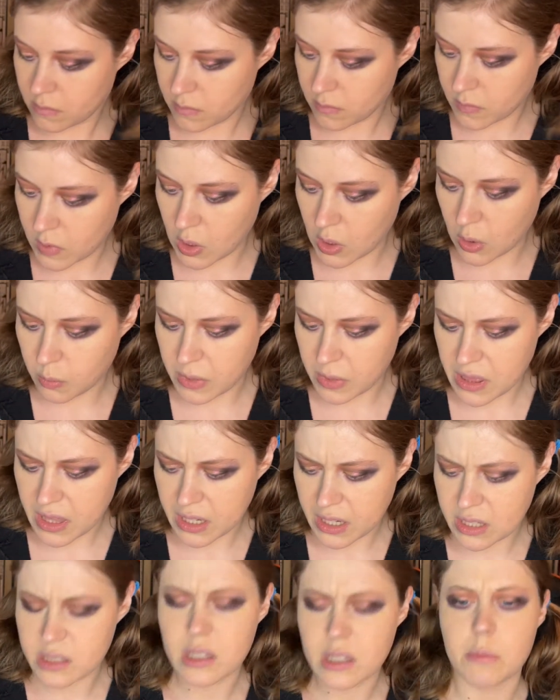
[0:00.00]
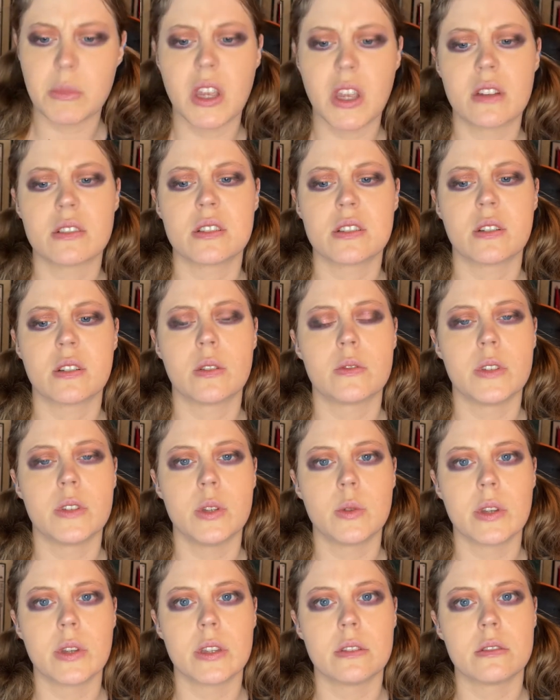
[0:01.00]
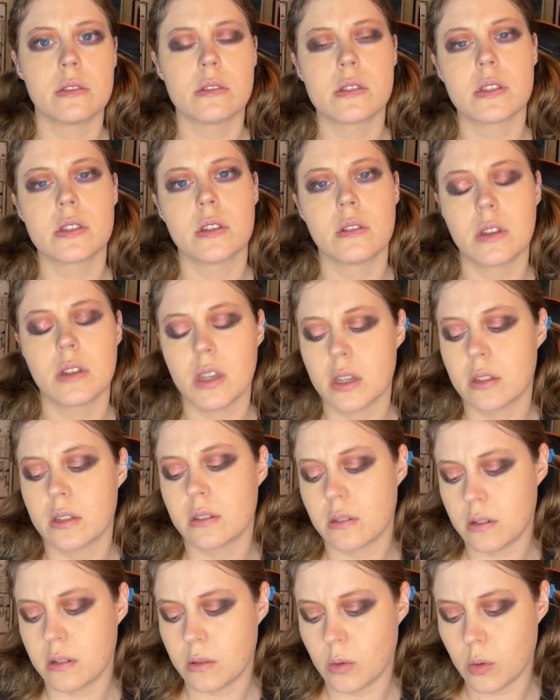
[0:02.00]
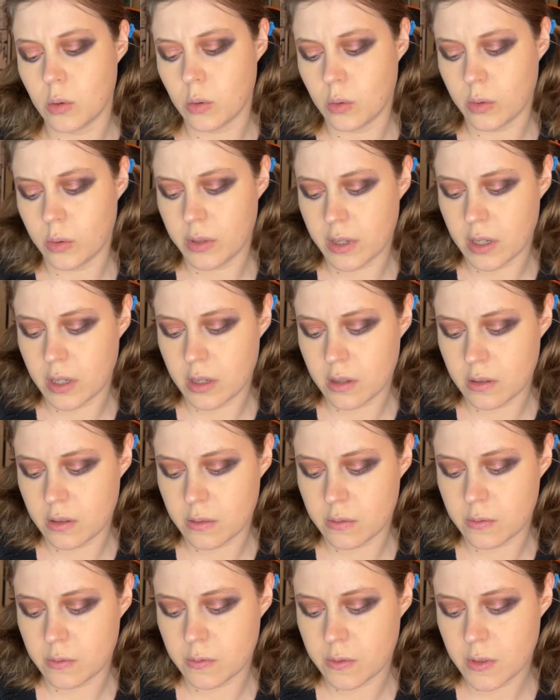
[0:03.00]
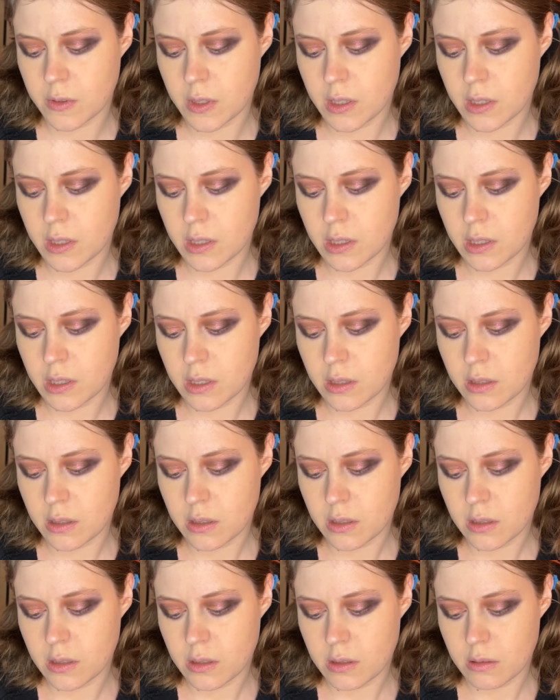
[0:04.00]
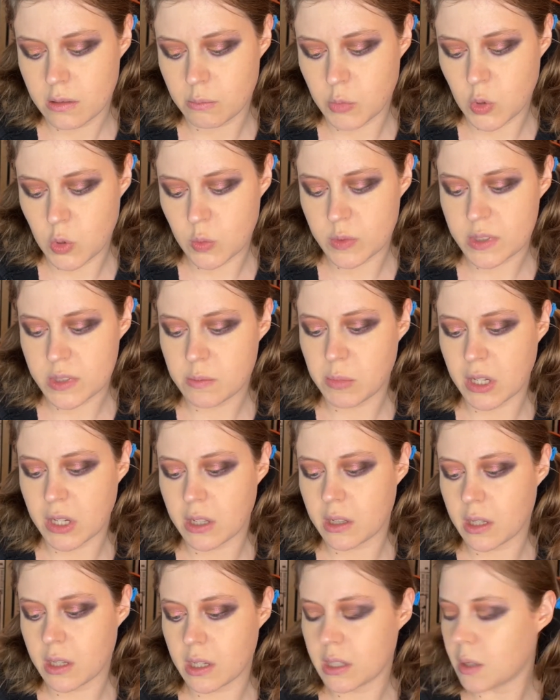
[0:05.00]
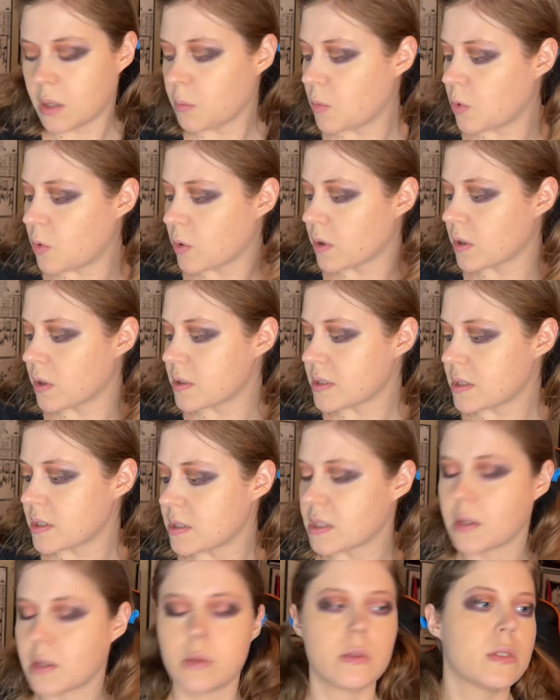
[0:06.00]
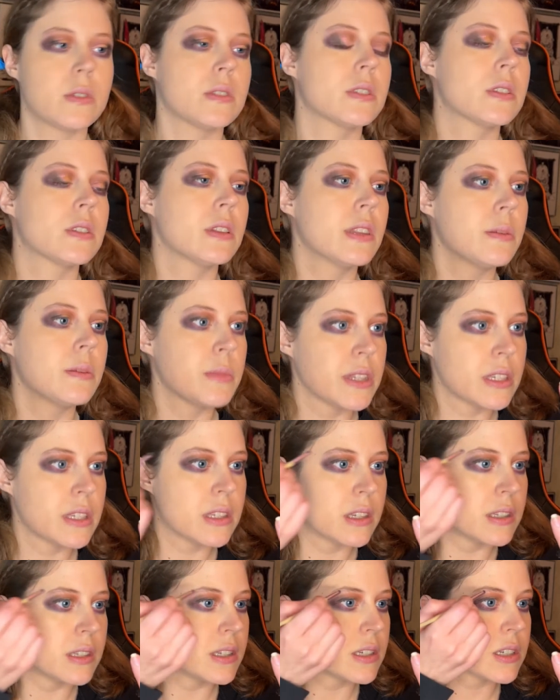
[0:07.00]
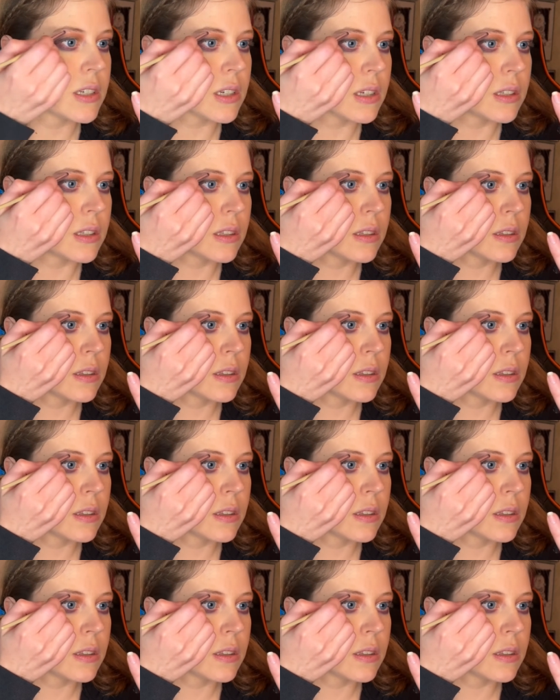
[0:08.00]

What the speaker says: The only thing is I'm not sure if you can still get a hold of Moonspell anymore since it was limited edition.